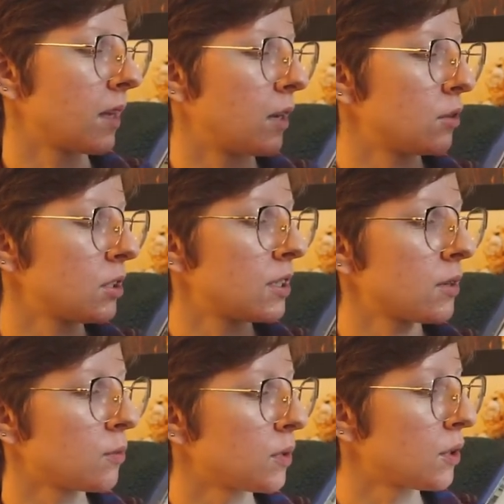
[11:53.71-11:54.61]
And it was just
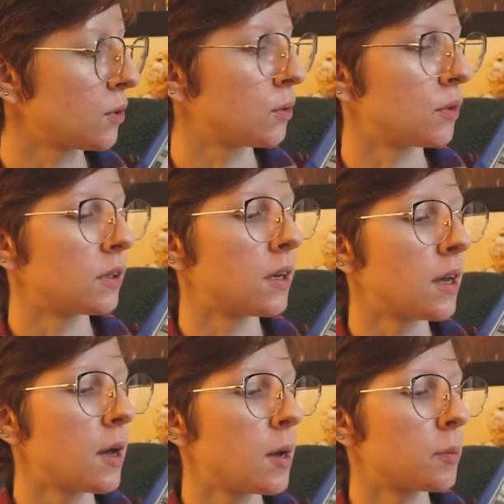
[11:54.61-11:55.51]
like really cool.
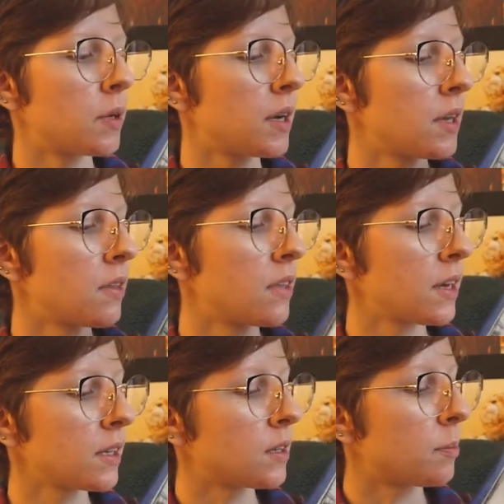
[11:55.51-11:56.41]
But then
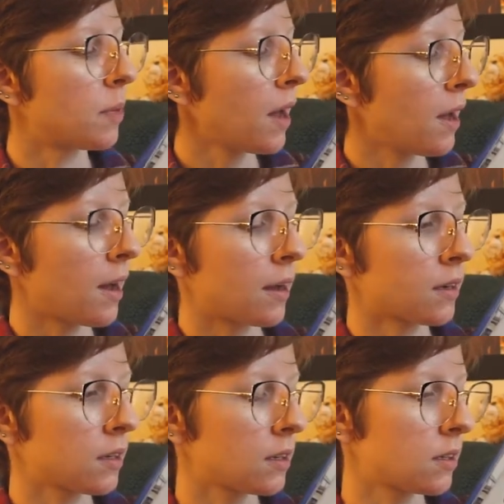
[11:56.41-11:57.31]
at the
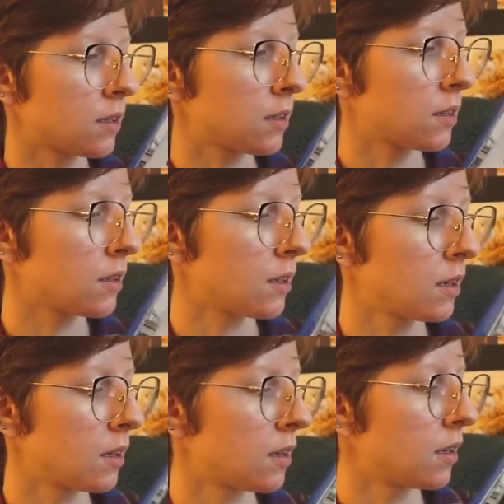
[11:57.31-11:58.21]
back,
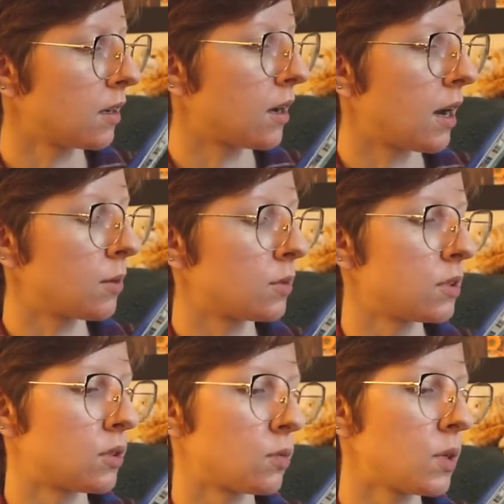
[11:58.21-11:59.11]
I
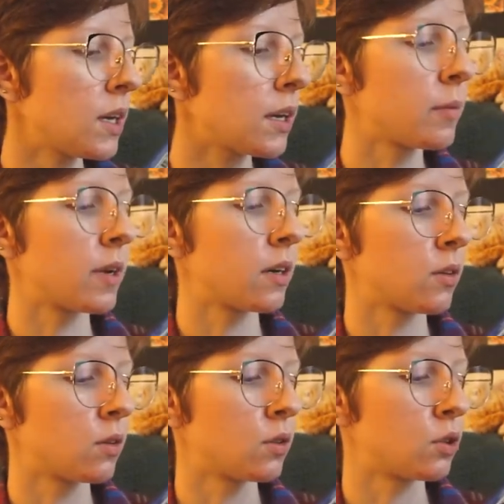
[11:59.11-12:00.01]
was reading about